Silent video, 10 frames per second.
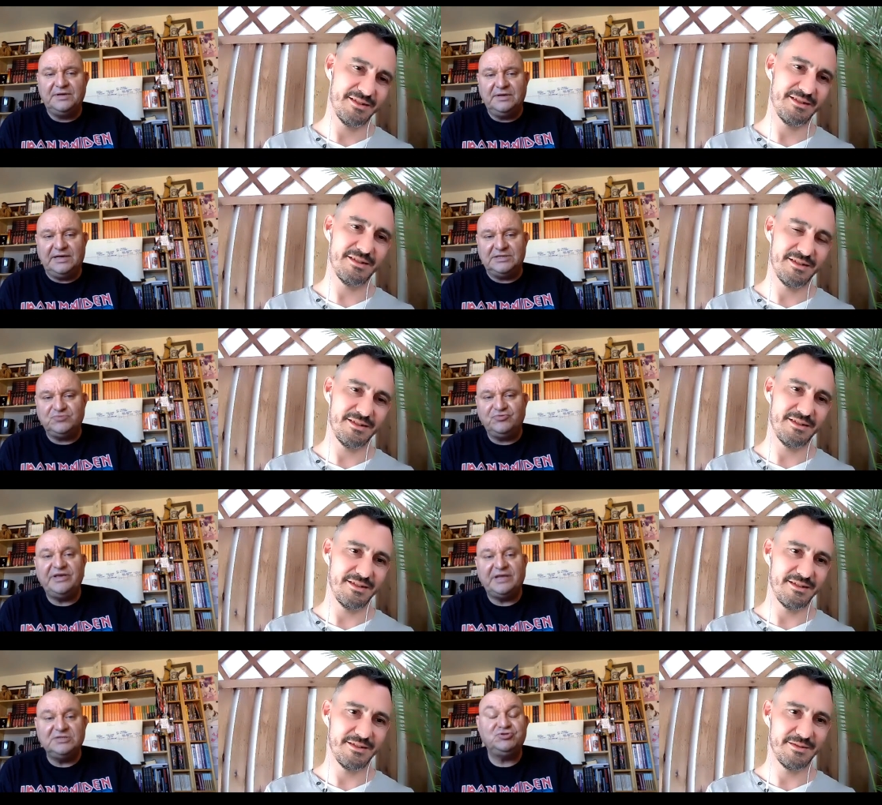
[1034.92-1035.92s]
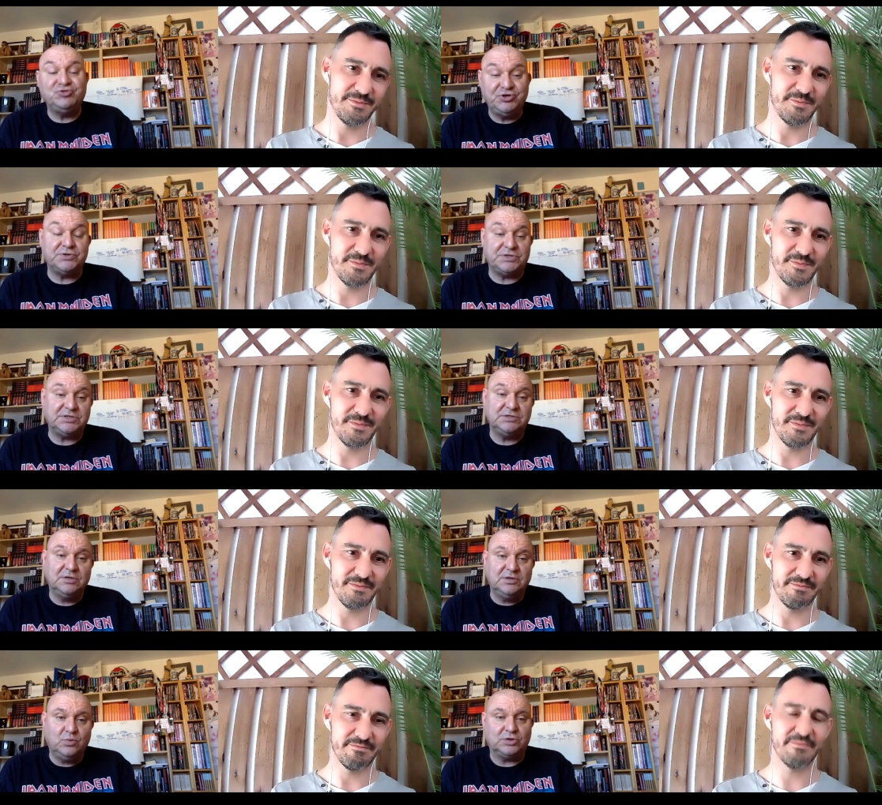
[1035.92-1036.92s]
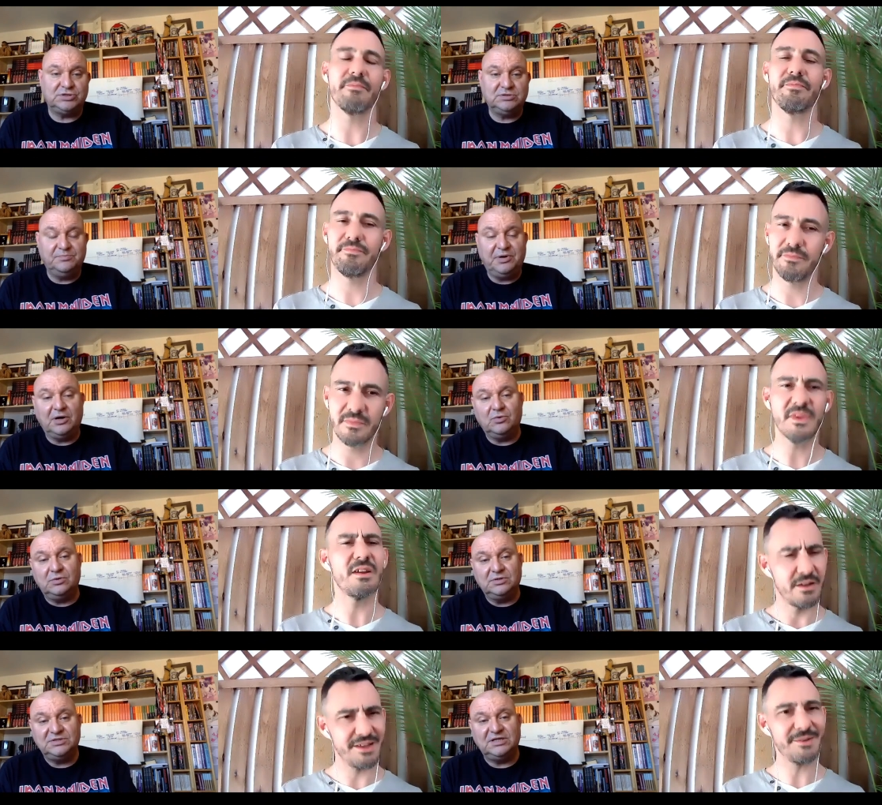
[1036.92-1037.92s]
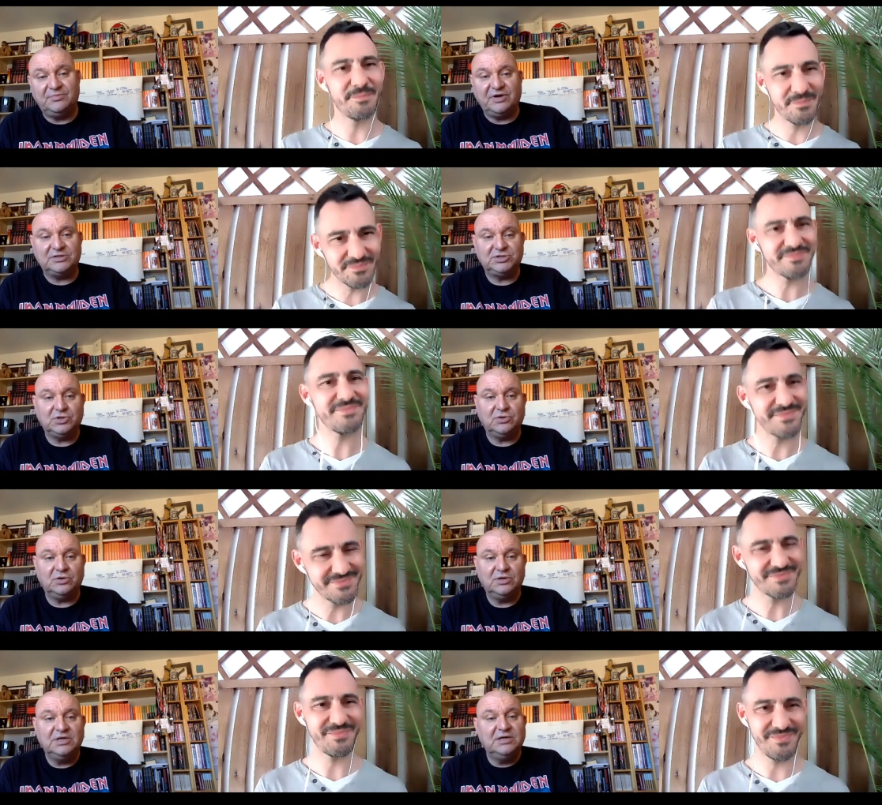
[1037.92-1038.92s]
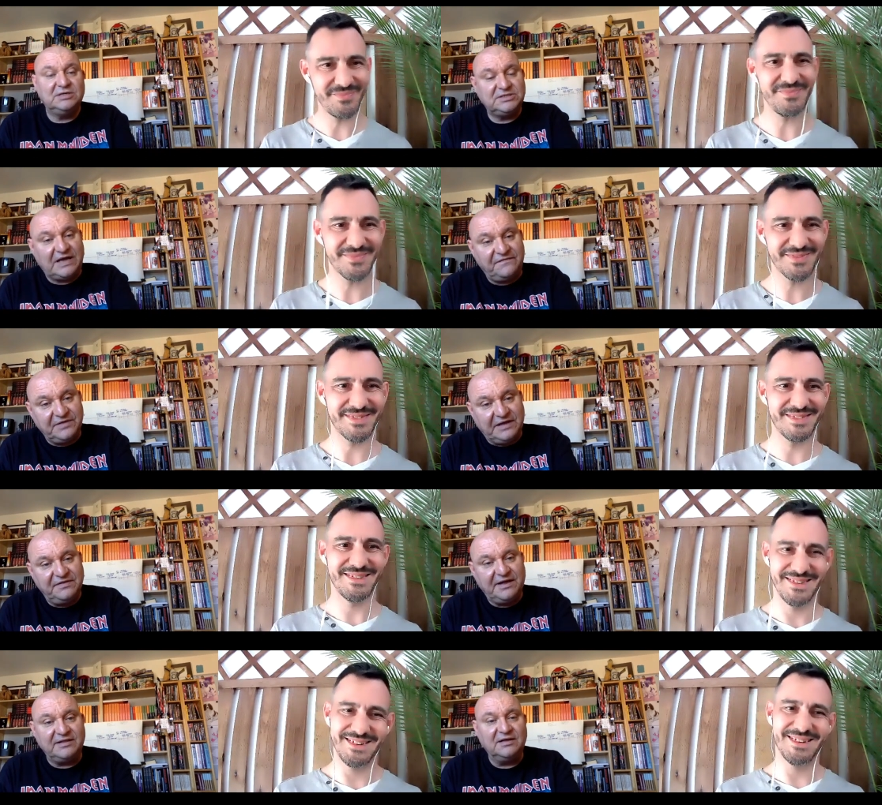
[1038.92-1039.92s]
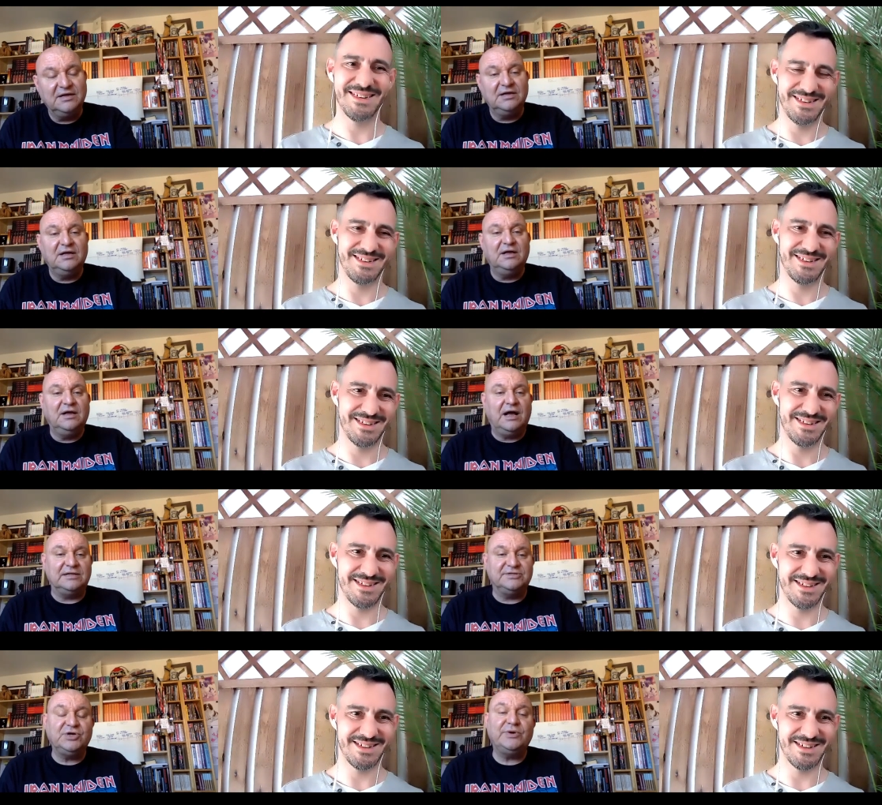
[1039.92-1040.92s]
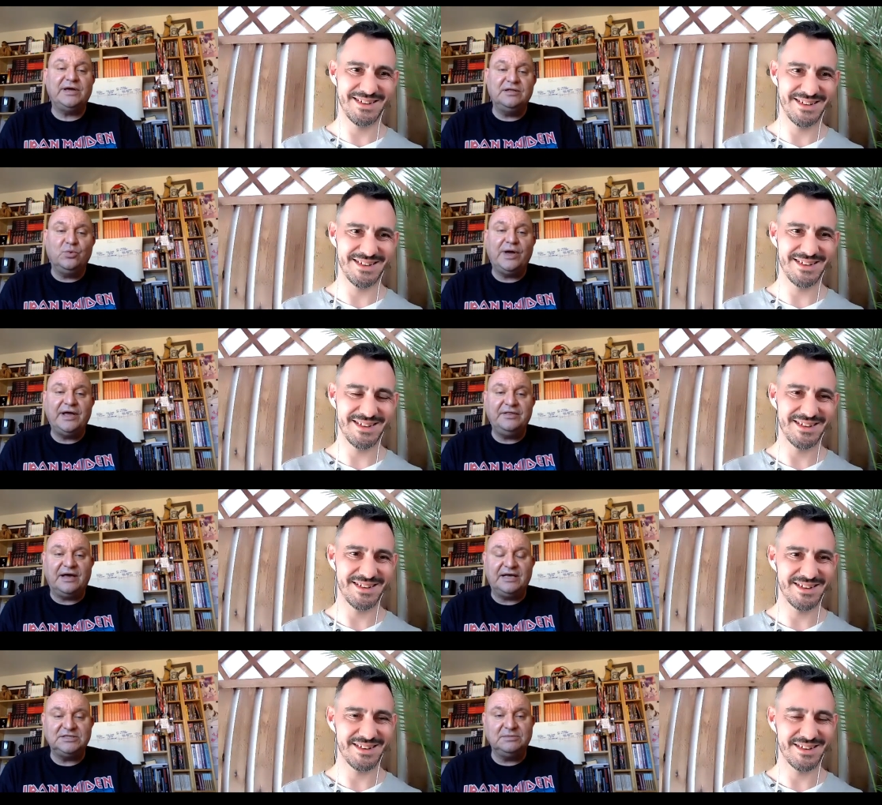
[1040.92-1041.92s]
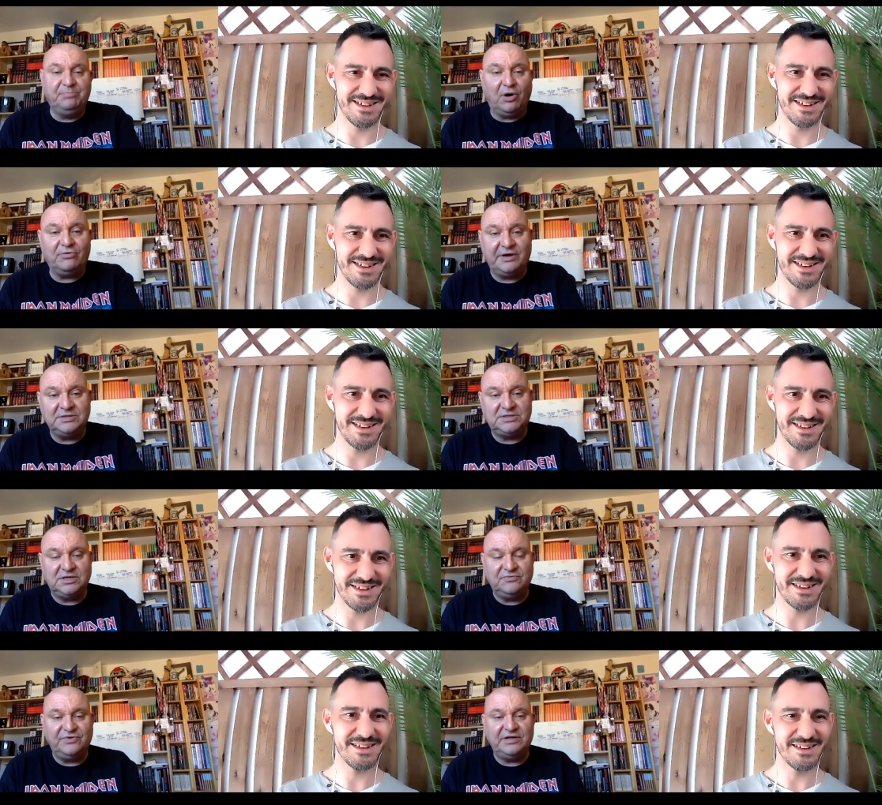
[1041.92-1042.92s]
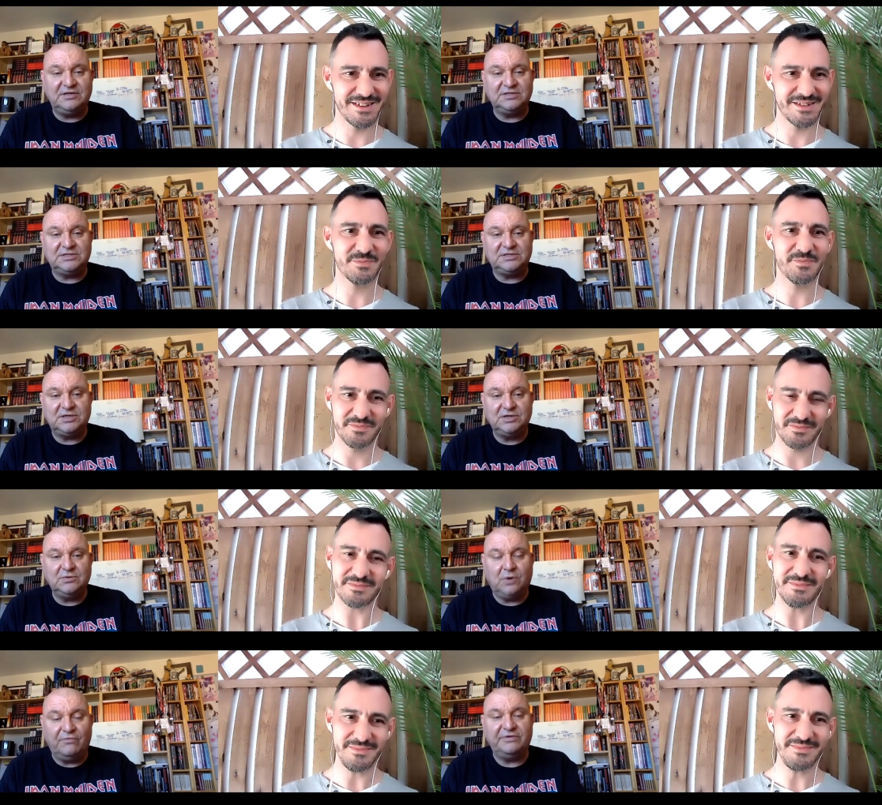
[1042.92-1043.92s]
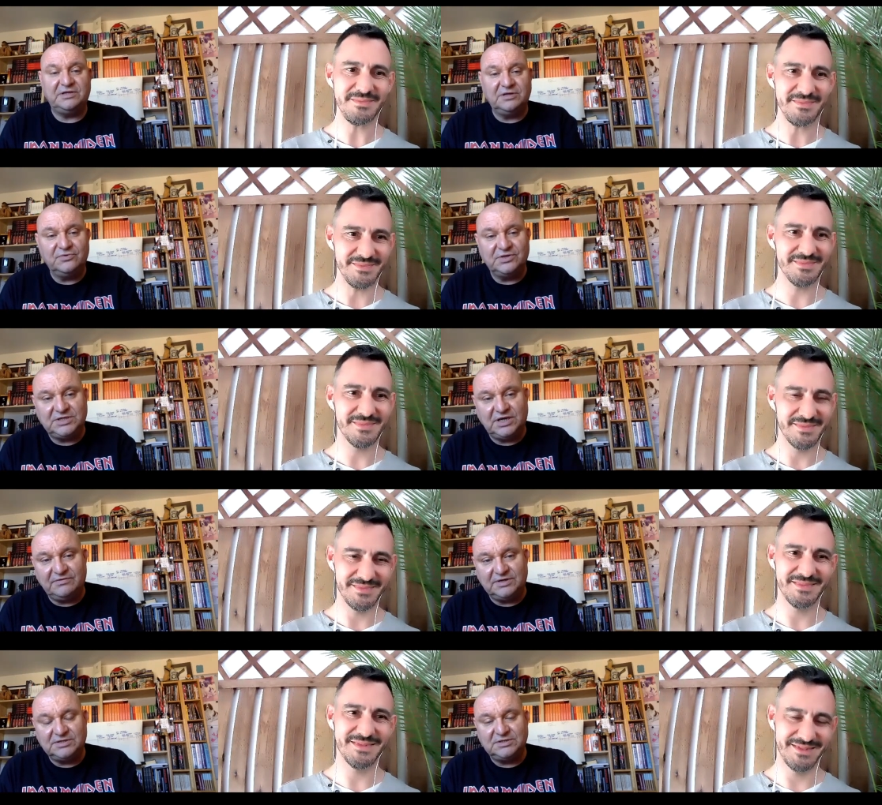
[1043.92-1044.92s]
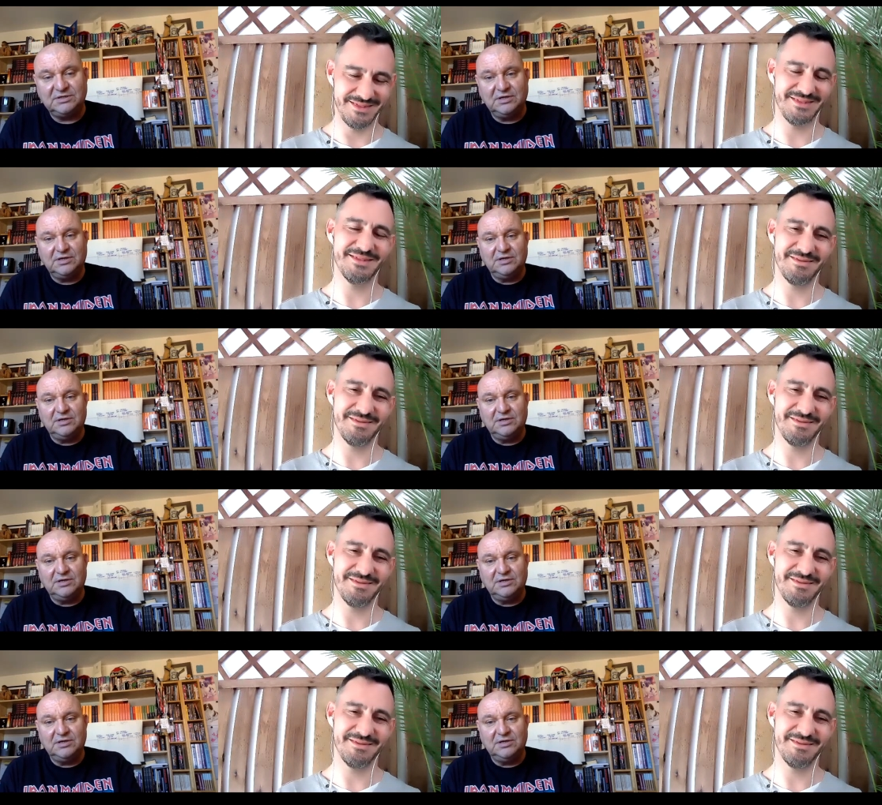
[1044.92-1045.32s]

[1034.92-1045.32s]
Speaker 1: is reintroduce Washington Poe, Tilly yeah. Bradshaw, Stephanie Flynn, and do it in a way that isn't boring to readers who already know the series,